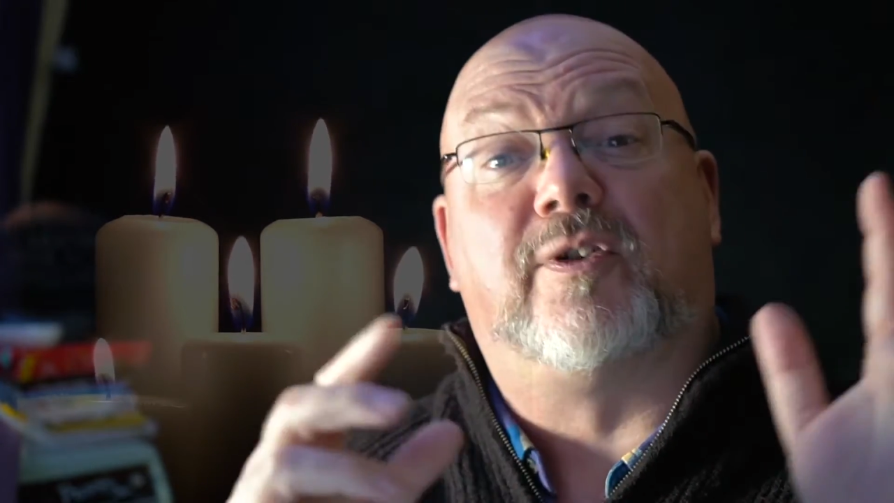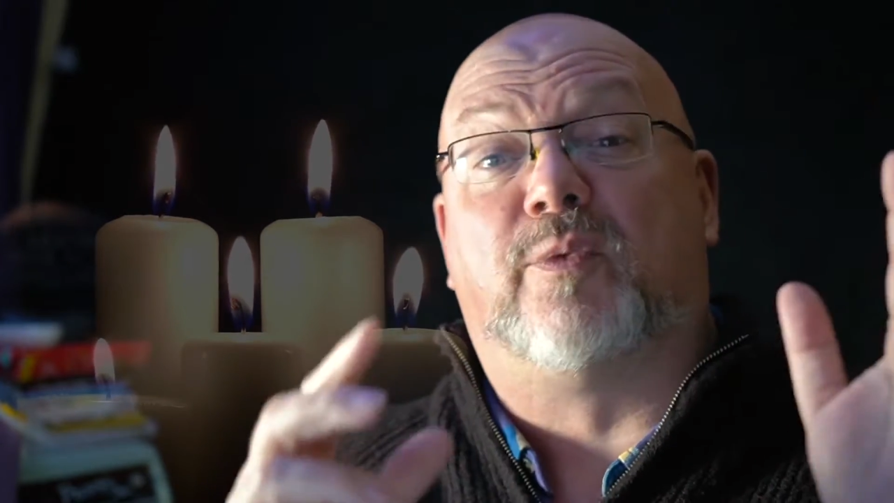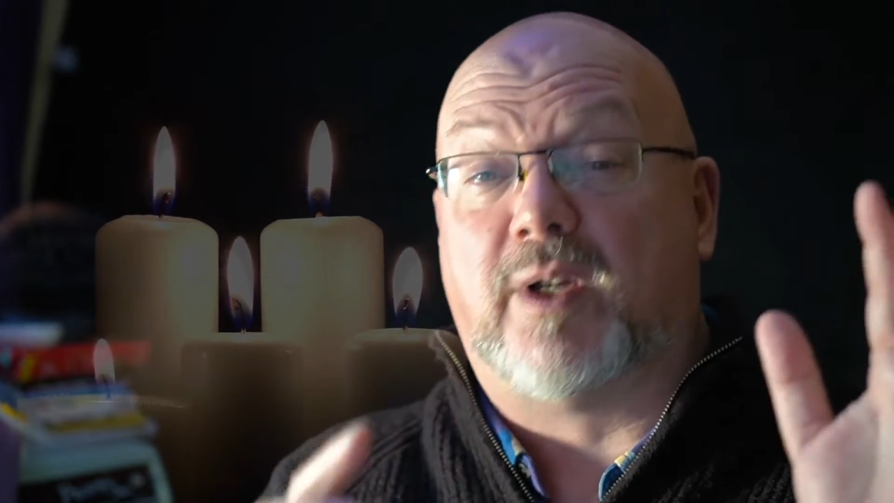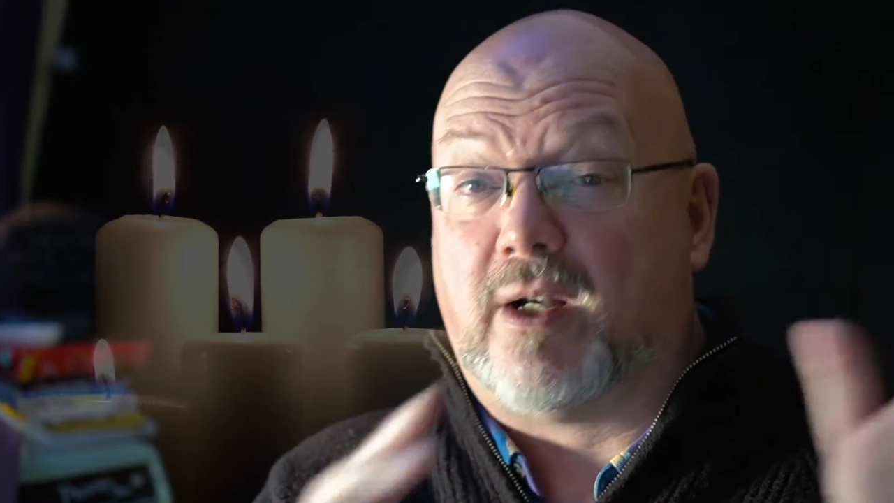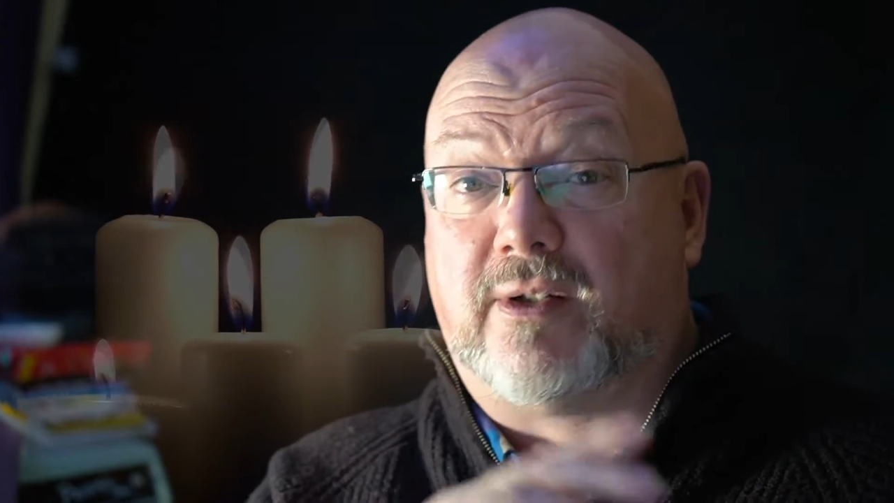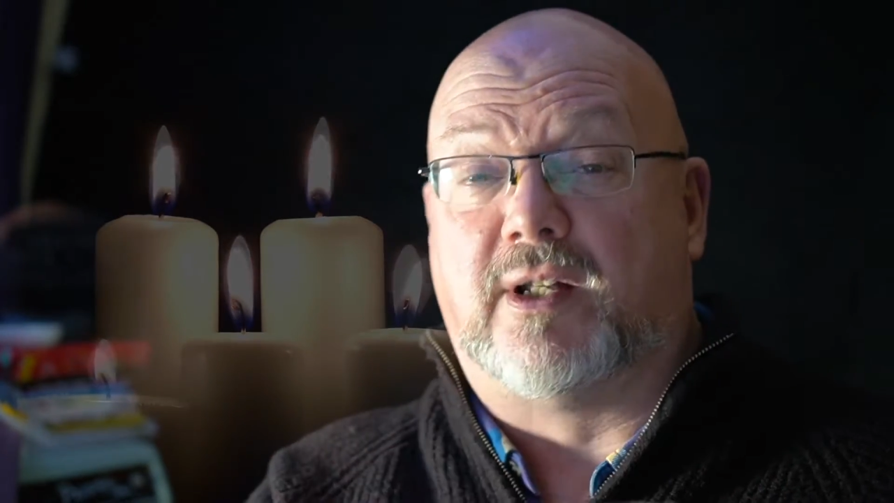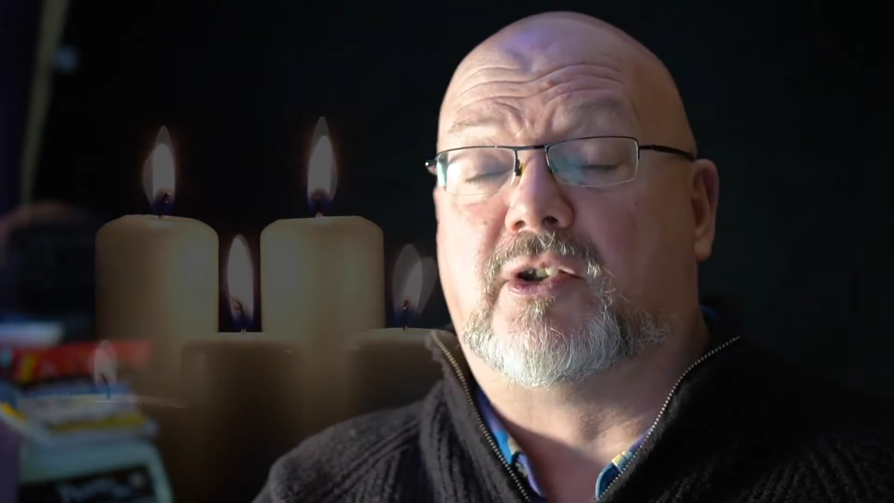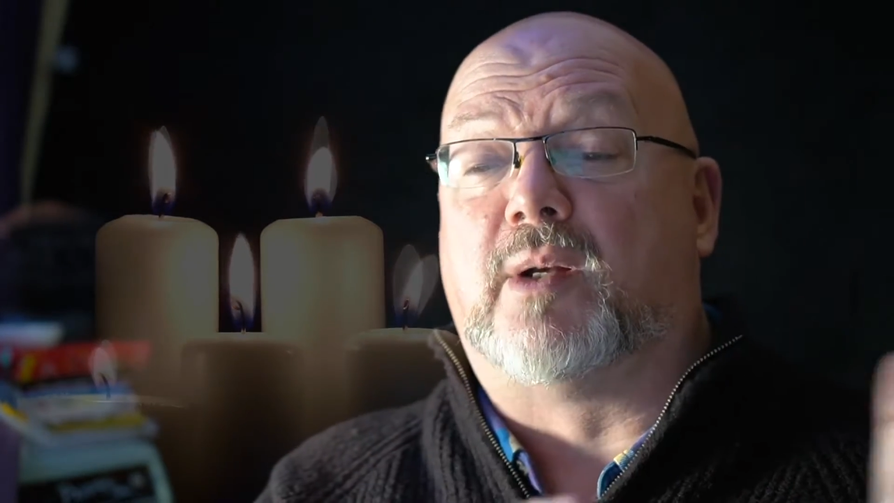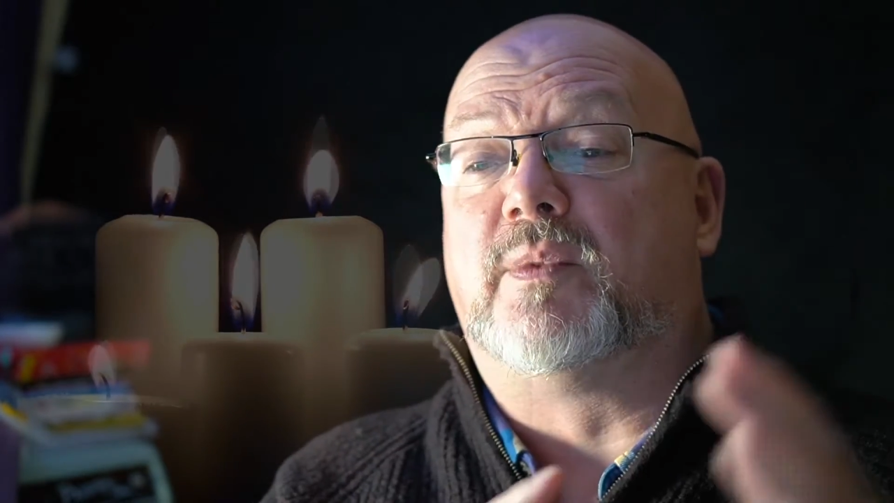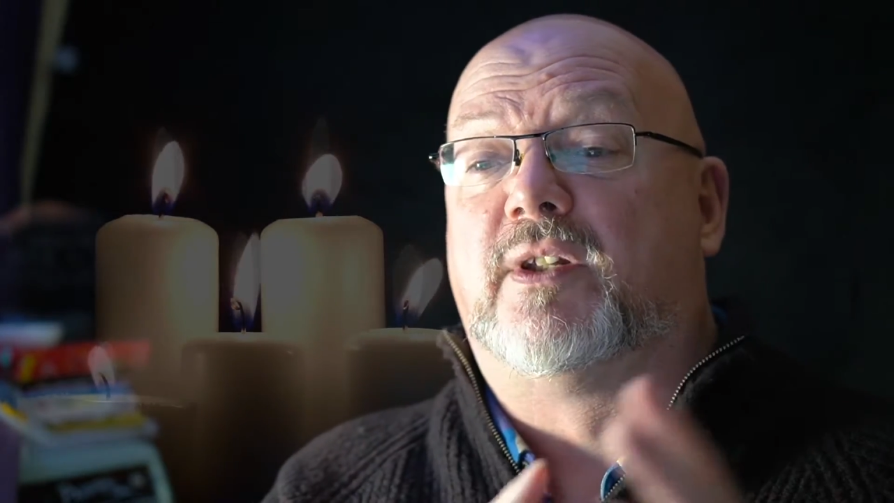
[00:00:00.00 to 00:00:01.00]
if we are going to
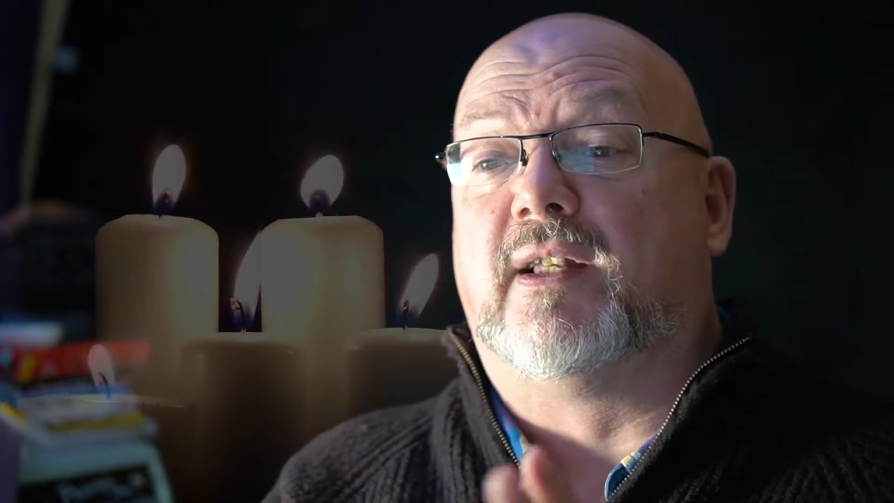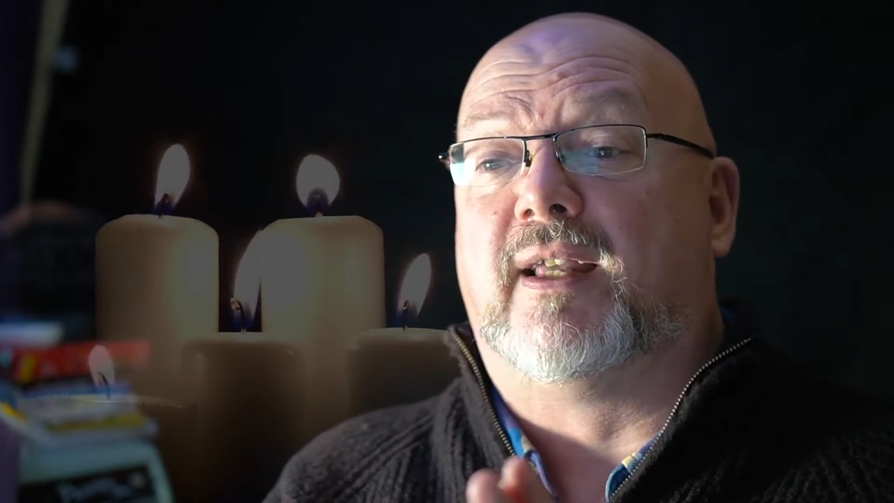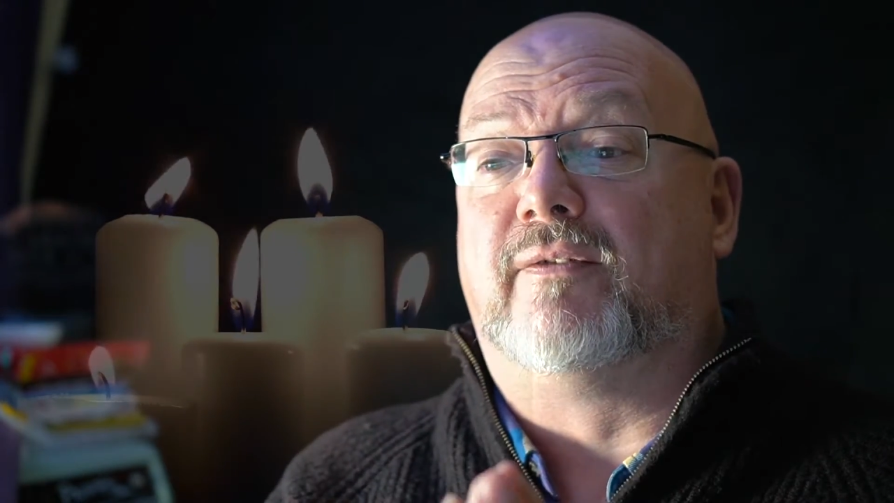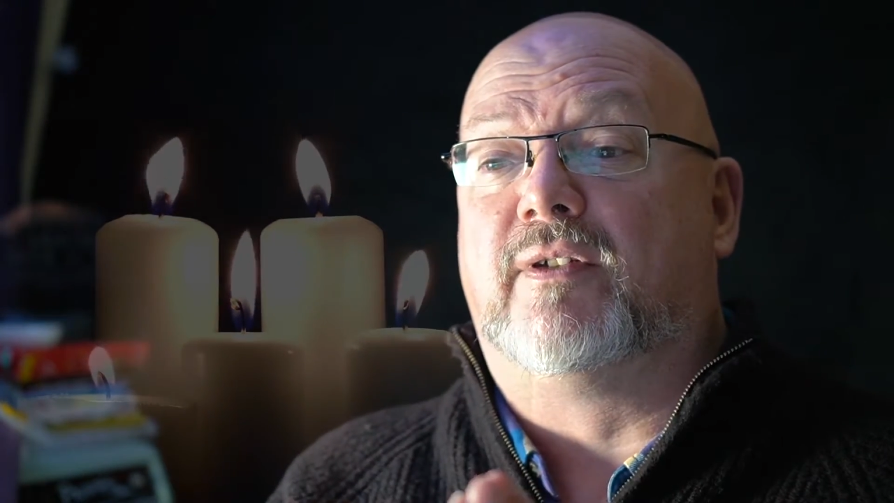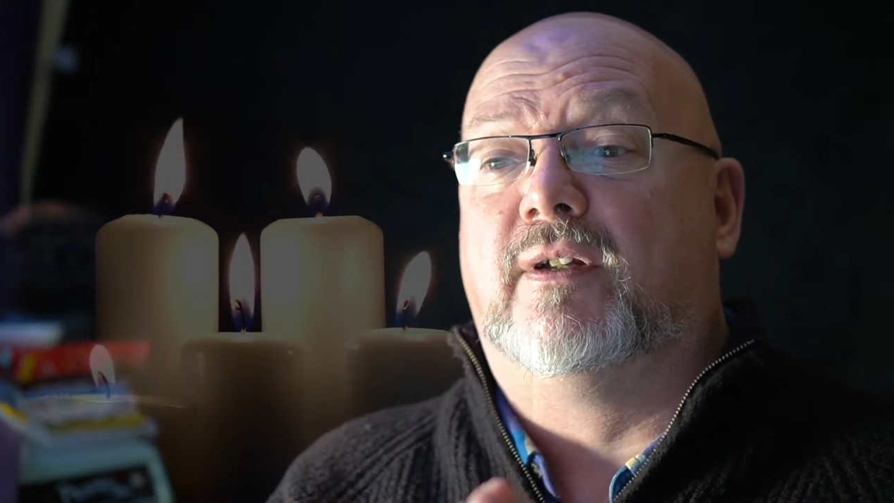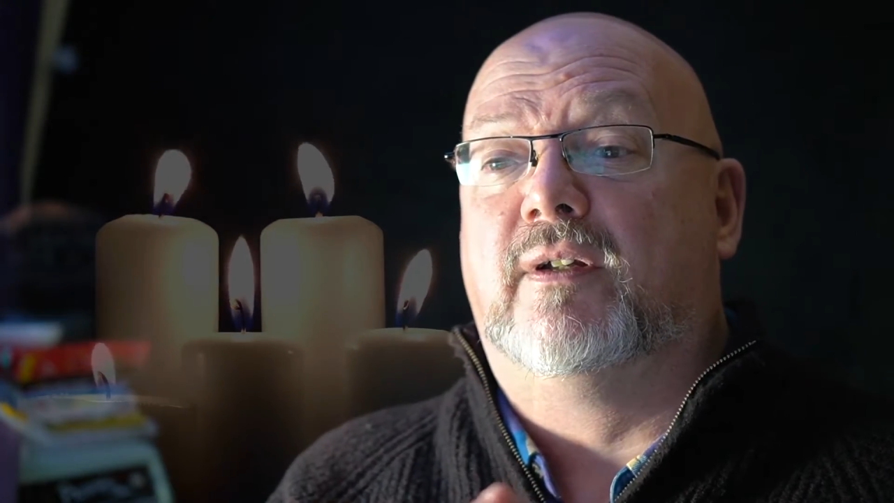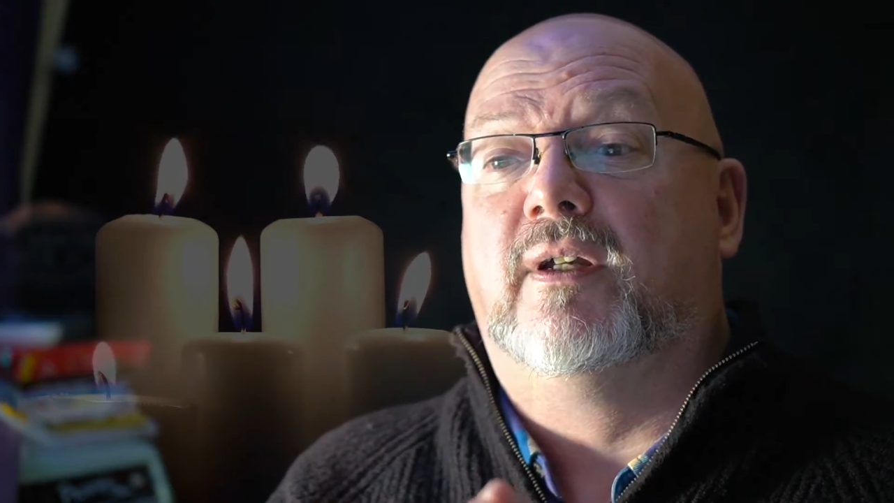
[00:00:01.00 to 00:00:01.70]
jump to the left,